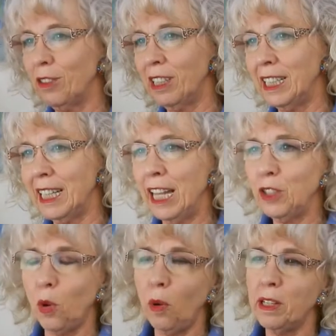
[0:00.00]
looking at
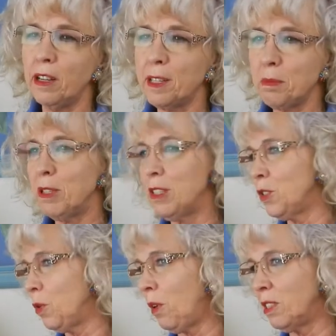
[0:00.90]
that, talking to this
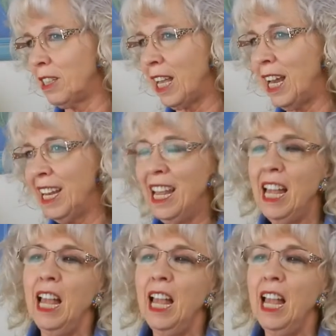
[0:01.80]
person, talking to that,